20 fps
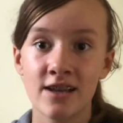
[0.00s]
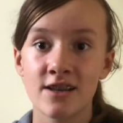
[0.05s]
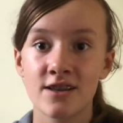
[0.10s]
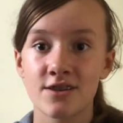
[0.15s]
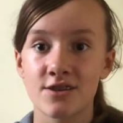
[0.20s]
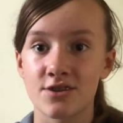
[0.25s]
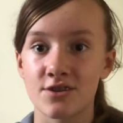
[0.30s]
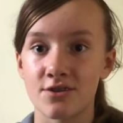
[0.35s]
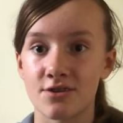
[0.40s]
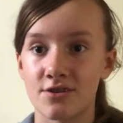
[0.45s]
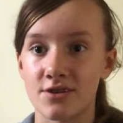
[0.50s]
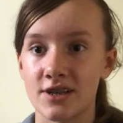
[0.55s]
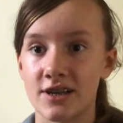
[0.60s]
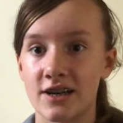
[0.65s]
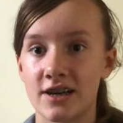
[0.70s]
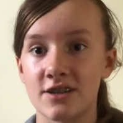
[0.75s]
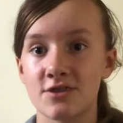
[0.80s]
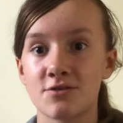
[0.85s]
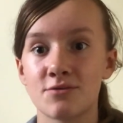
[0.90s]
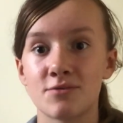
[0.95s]
So yeah,
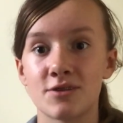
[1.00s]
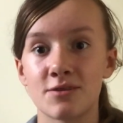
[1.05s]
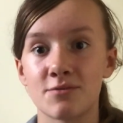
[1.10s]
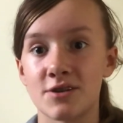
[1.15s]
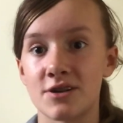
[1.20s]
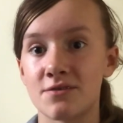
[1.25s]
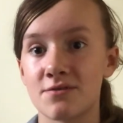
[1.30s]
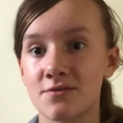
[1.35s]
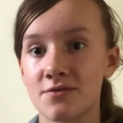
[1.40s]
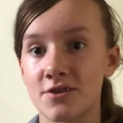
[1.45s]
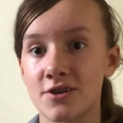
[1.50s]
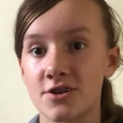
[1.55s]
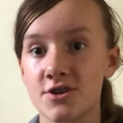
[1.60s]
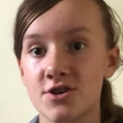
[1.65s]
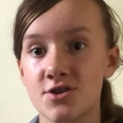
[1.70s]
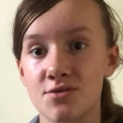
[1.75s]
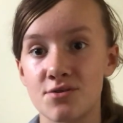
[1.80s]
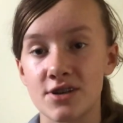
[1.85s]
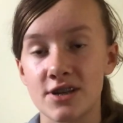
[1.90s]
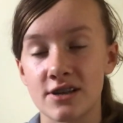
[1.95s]
I don't wear one for
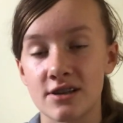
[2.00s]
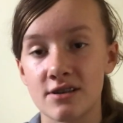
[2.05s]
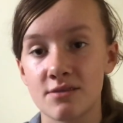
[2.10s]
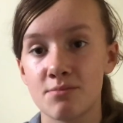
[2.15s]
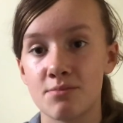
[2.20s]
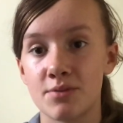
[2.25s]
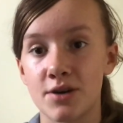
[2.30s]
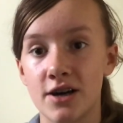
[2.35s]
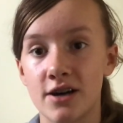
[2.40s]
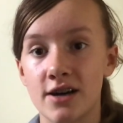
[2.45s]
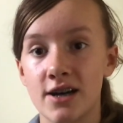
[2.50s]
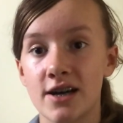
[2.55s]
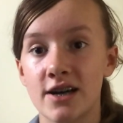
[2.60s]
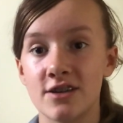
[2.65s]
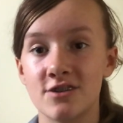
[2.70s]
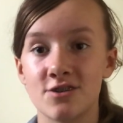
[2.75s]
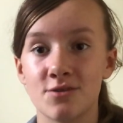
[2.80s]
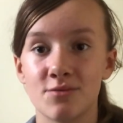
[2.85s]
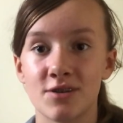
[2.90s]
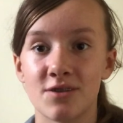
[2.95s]
showing, but I
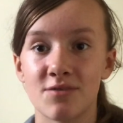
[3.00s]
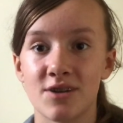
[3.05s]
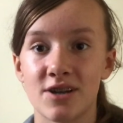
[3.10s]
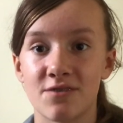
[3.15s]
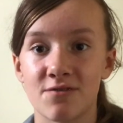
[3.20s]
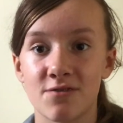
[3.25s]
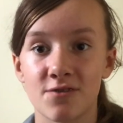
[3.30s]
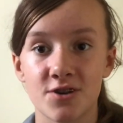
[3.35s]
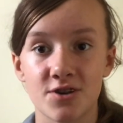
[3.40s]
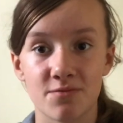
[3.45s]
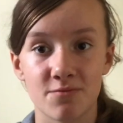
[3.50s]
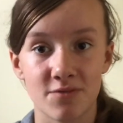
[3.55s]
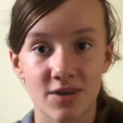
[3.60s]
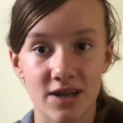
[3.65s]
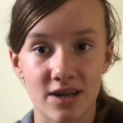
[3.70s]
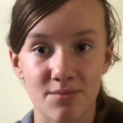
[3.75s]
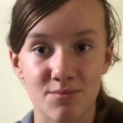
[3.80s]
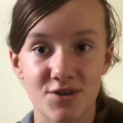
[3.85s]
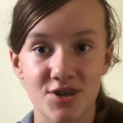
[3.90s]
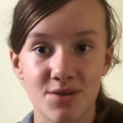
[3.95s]
do wear one for when
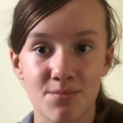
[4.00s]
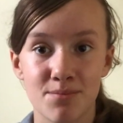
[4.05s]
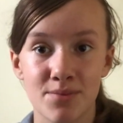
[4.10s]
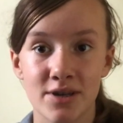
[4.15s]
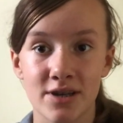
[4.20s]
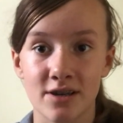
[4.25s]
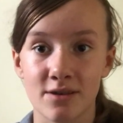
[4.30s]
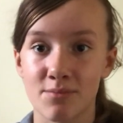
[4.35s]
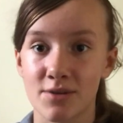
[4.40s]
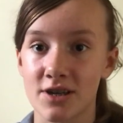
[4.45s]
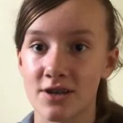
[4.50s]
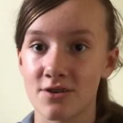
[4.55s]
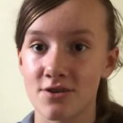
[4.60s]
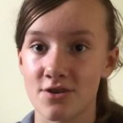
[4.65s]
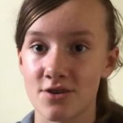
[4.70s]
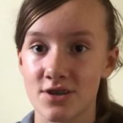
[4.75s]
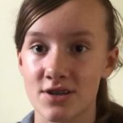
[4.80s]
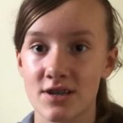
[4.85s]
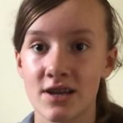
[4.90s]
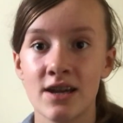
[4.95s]
I'm jumping,
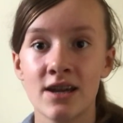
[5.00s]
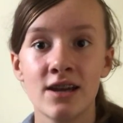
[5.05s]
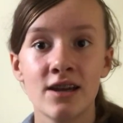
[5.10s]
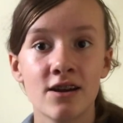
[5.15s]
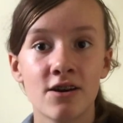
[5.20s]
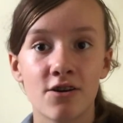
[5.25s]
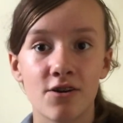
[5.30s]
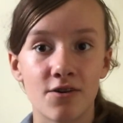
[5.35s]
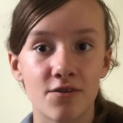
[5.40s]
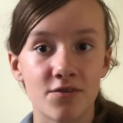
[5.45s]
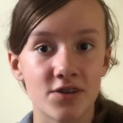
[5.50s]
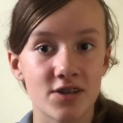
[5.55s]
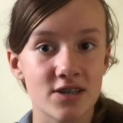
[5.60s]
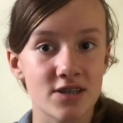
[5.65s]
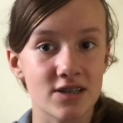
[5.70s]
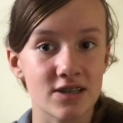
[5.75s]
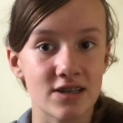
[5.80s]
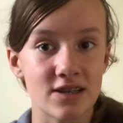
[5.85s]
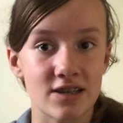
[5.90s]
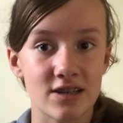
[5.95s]
because
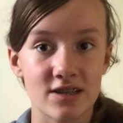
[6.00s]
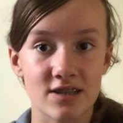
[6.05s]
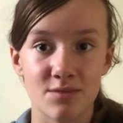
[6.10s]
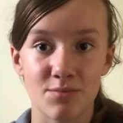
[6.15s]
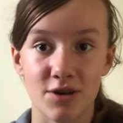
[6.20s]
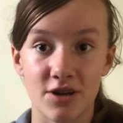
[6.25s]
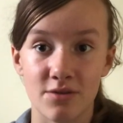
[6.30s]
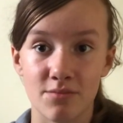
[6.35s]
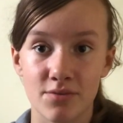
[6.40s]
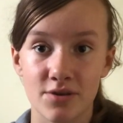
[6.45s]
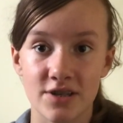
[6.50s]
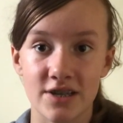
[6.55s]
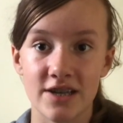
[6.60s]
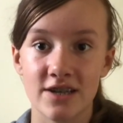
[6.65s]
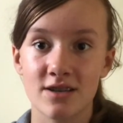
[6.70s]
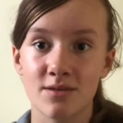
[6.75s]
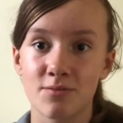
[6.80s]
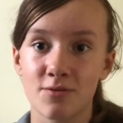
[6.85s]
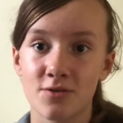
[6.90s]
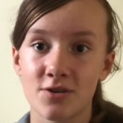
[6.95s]
obviously it's a bit
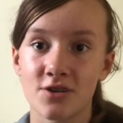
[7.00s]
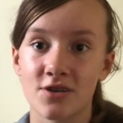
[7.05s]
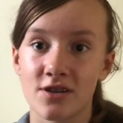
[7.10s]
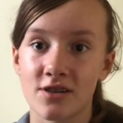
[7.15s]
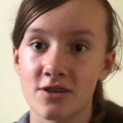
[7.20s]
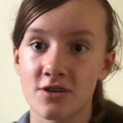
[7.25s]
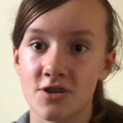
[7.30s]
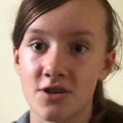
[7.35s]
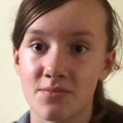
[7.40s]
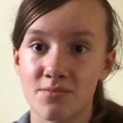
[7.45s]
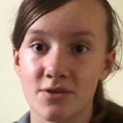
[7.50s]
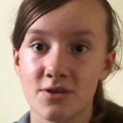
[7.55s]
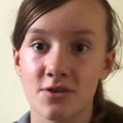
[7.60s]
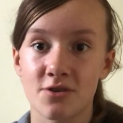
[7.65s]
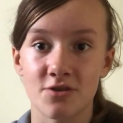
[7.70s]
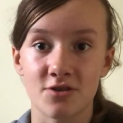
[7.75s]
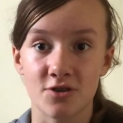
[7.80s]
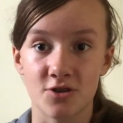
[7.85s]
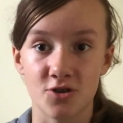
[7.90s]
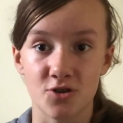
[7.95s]
unpredictable doing the jumps
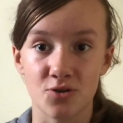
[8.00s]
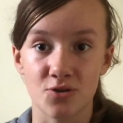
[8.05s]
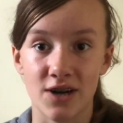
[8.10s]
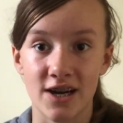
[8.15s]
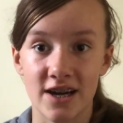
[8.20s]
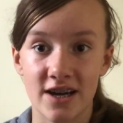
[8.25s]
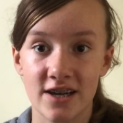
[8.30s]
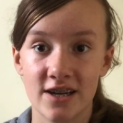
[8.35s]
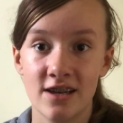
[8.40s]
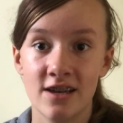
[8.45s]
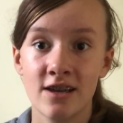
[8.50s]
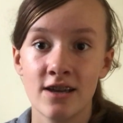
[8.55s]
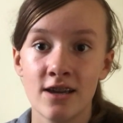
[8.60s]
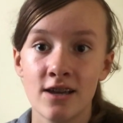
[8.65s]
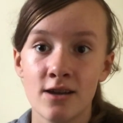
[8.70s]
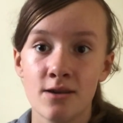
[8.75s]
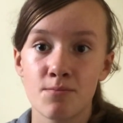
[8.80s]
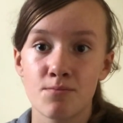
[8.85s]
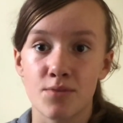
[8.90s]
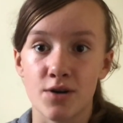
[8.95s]
because they're so high.
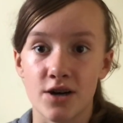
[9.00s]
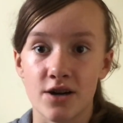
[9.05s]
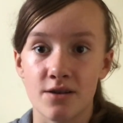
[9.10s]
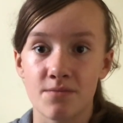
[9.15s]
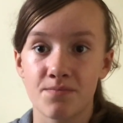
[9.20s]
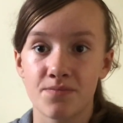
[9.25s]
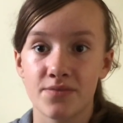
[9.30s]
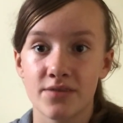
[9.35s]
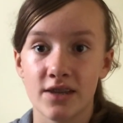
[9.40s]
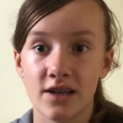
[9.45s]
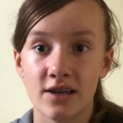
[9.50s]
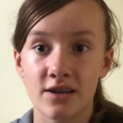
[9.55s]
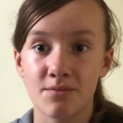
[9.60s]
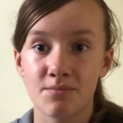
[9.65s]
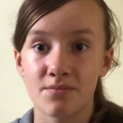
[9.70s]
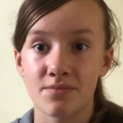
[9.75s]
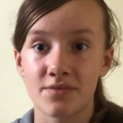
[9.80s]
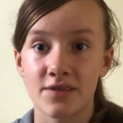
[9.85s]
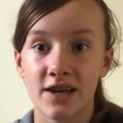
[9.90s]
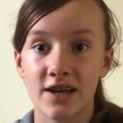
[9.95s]
But
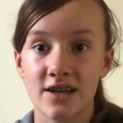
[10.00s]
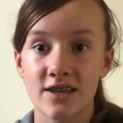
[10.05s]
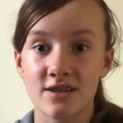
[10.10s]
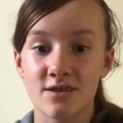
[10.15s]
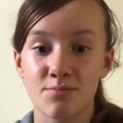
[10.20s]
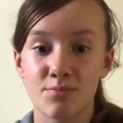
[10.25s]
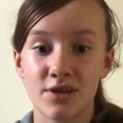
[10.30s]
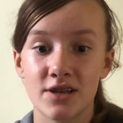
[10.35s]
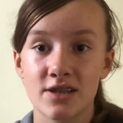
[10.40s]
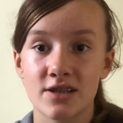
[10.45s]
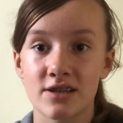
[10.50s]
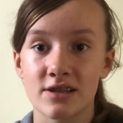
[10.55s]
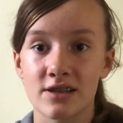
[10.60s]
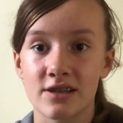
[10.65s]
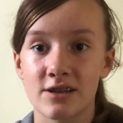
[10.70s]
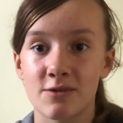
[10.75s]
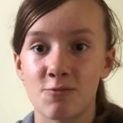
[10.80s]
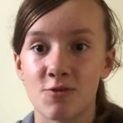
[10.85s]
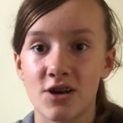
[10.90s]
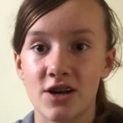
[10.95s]
that is
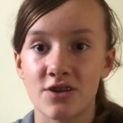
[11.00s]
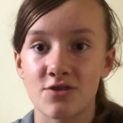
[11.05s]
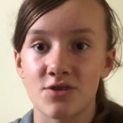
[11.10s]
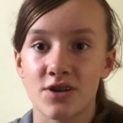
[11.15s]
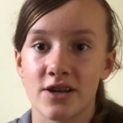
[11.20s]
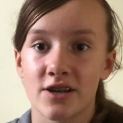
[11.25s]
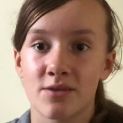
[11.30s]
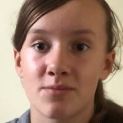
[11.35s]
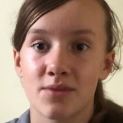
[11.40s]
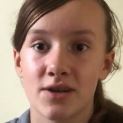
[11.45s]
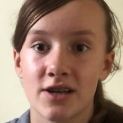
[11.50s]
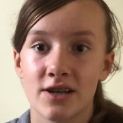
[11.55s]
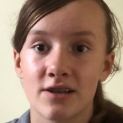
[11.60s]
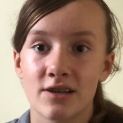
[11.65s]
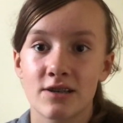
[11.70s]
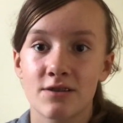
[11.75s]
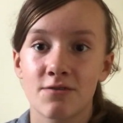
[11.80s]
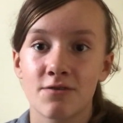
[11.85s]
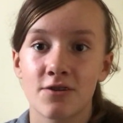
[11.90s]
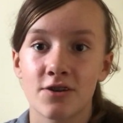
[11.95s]
basically what I'd
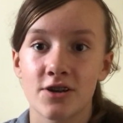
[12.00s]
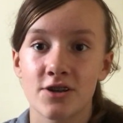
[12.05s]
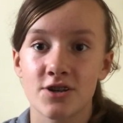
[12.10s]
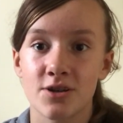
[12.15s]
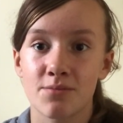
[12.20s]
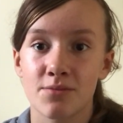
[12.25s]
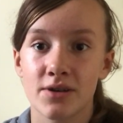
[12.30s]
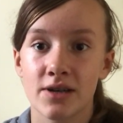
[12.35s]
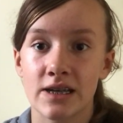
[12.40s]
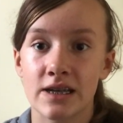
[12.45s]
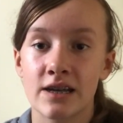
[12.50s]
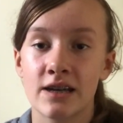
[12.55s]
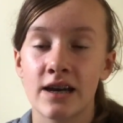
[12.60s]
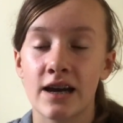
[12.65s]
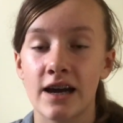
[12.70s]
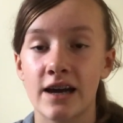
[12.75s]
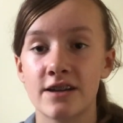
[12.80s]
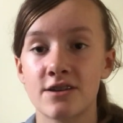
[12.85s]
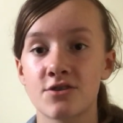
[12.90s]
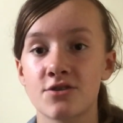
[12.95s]
recommend for jumping.
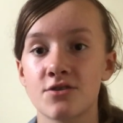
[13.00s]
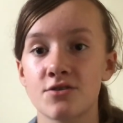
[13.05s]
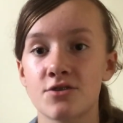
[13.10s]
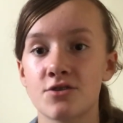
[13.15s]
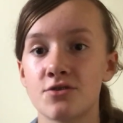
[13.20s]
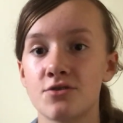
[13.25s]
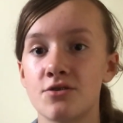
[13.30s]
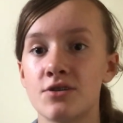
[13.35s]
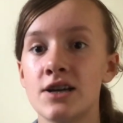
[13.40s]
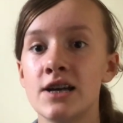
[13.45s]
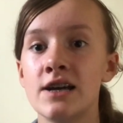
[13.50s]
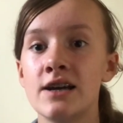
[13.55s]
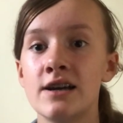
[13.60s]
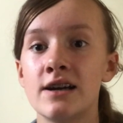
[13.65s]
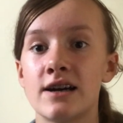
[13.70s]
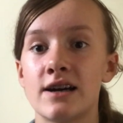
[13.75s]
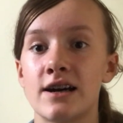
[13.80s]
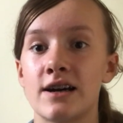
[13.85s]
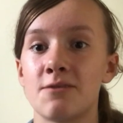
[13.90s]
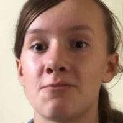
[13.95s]
And also
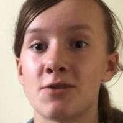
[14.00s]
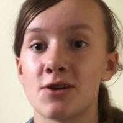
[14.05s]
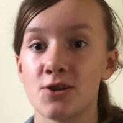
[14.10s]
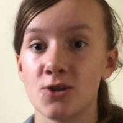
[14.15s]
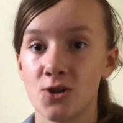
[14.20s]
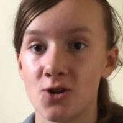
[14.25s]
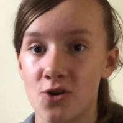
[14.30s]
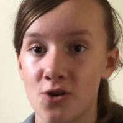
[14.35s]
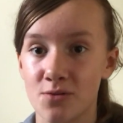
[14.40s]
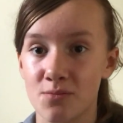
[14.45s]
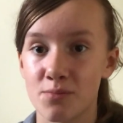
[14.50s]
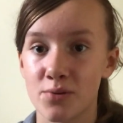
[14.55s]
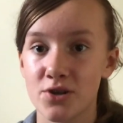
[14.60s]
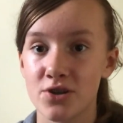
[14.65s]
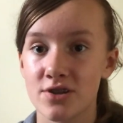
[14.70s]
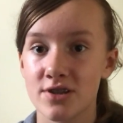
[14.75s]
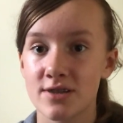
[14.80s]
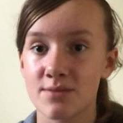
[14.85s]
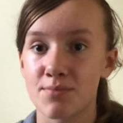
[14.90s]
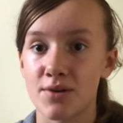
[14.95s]
I wear long
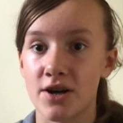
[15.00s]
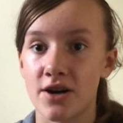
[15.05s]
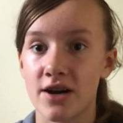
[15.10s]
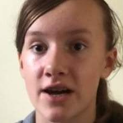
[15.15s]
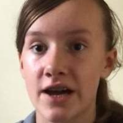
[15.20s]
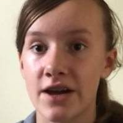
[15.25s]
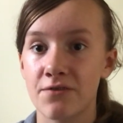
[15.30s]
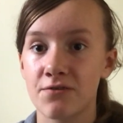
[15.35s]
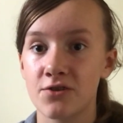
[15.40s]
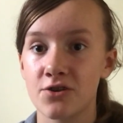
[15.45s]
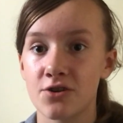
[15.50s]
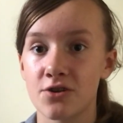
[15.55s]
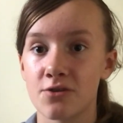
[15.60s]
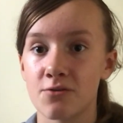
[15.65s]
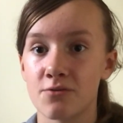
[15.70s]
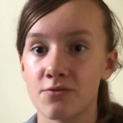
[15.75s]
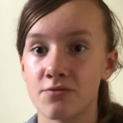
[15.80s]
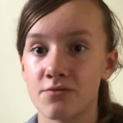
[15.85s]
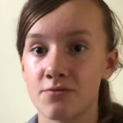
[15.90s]
boots, but if you're